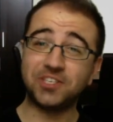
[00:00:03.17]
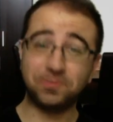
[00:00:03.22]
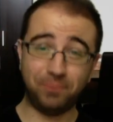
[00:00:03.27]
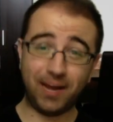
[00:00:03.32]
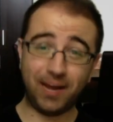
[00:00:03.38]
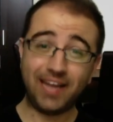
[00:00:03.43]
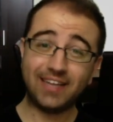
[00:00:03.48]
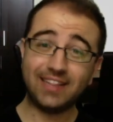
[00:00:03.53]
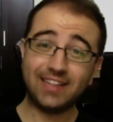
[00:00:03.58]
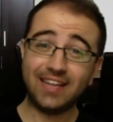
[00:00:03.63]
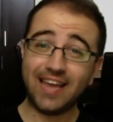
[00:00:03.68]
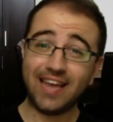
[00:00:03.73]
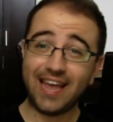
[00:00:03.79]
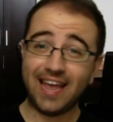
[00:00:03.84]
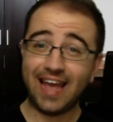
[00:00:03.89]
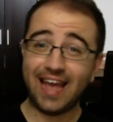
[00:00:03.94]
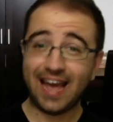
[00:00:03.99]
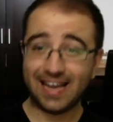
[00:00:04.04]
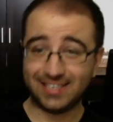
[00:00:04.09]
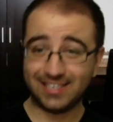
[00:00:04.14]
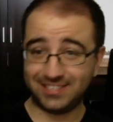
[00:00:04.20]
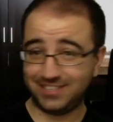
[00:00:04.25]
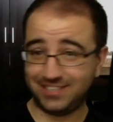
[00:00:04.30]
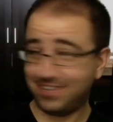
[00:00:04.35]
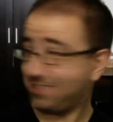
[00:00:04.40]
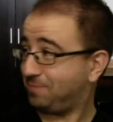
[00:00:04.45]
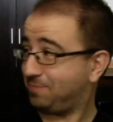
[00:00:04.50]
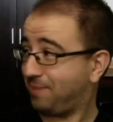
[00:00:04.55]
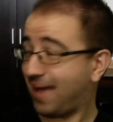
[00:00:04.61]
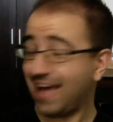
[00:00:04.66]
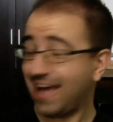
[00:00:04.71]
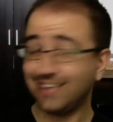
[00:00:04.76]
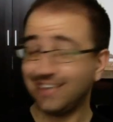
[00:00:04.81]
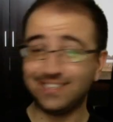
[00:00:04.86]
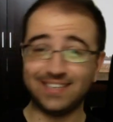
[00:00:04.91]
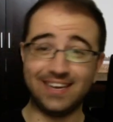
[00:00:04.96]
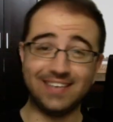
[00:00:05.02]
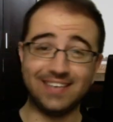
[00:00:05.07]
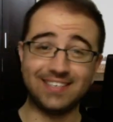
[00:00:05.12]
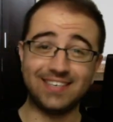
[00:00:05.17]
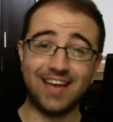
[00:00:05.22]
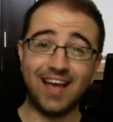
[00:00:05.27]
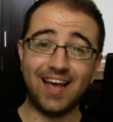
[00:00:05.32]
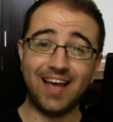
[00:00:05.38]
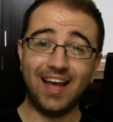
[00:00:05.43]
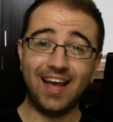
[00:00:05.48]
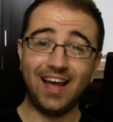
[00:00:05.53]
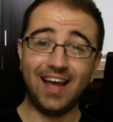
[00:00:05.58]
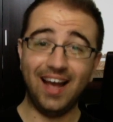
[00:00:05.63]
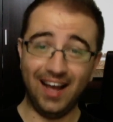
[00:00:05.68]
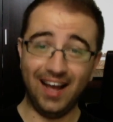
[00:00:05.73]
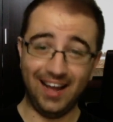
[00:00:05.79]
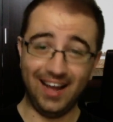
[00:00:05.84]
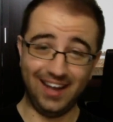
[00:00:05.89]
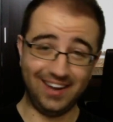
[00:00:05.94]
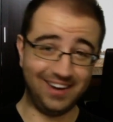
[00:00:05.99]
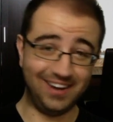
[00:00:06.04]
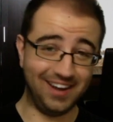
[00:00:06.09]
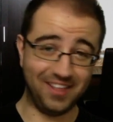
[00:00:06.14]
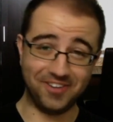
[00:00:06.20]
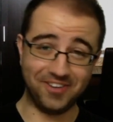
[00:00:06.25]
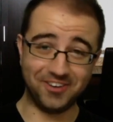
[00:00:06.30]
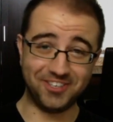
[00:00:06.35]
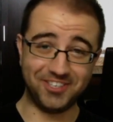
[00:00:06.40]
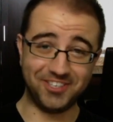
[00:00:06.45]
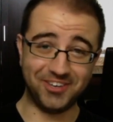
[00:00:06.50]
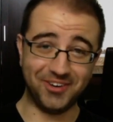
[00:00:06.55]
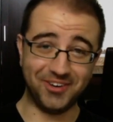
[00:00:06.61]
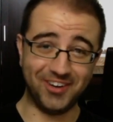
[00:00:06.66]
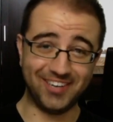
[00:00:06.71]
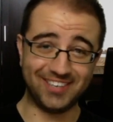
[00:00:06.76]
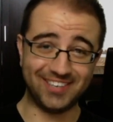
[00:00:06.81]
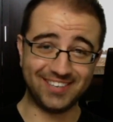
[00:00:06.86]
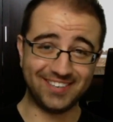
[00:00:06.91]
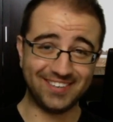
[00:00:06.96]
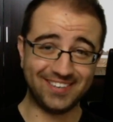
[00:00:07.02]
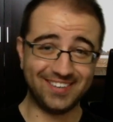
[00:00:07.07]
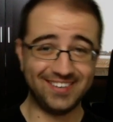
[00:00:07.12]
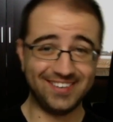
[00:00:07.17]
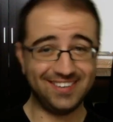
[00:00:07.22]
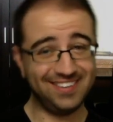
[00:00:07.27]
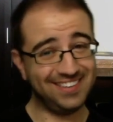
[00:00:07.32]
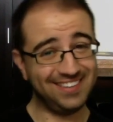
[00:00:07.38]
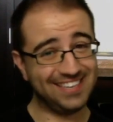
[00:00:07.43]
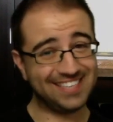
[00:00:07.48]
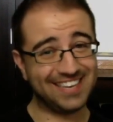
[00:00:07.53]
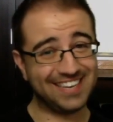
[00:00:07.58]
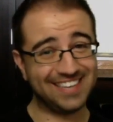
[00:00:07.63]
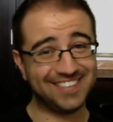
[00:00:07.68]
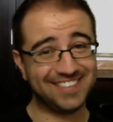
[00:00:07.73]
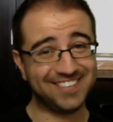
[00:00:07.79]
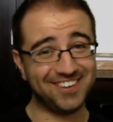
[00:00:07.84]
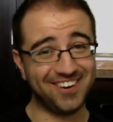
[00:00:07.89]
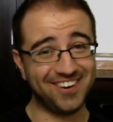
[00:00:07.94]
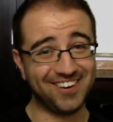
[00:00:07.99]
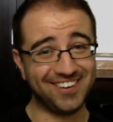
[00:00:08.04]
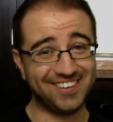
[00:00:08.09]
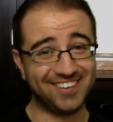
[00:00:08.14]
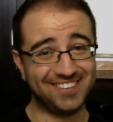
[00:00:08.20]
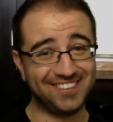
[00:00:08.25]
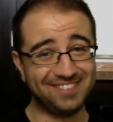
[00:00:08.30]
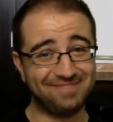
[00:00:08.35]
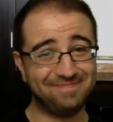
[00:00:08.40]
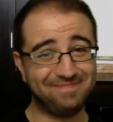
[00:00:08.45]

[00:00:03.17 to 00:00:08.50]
Spike Lee has just passed us another joint. Let's get started.